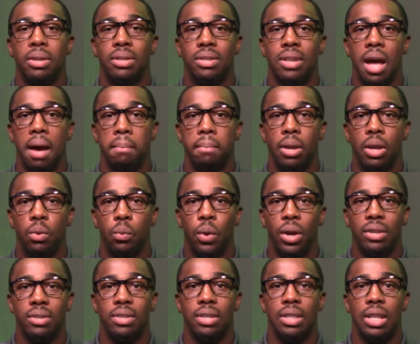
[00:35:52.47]
is not being
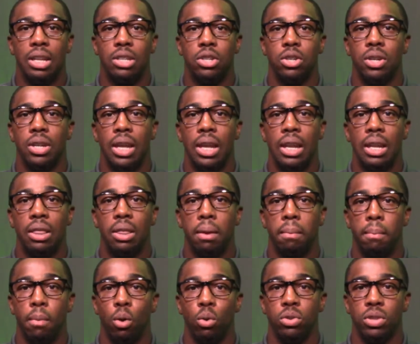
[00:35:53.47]
wasted, that you're getting the
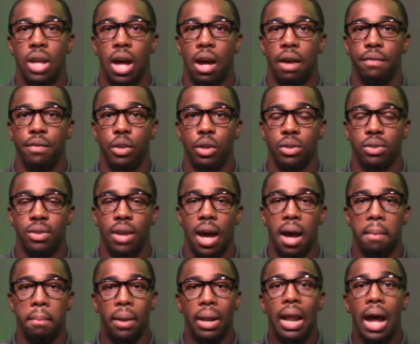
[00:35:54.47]
most out of your
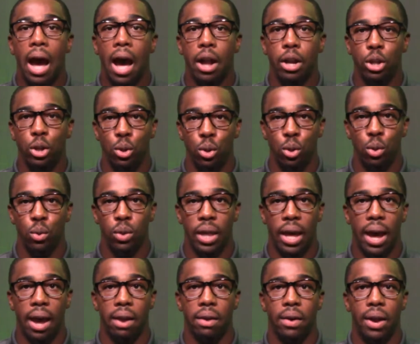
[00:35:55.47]
time. And how do you do
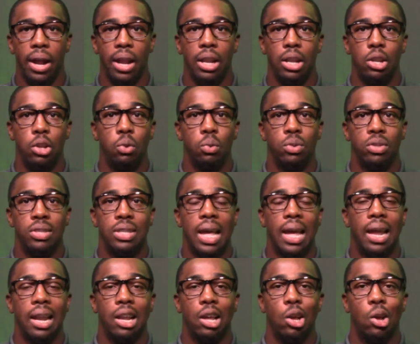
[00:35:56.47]
that, right? You
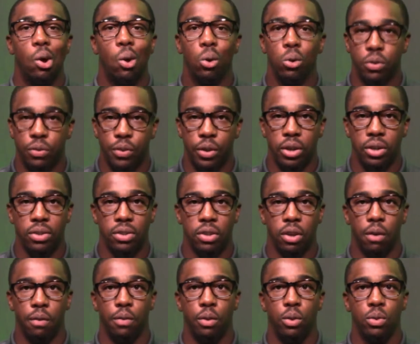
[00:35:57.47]
set goals for
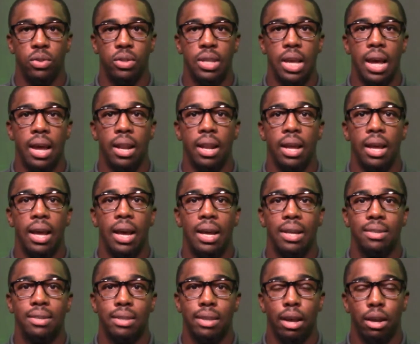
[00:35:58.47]
yourself. You set
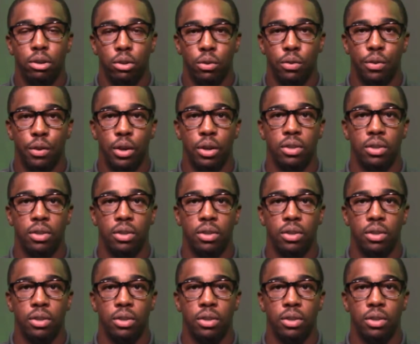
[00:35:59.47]
a schedule for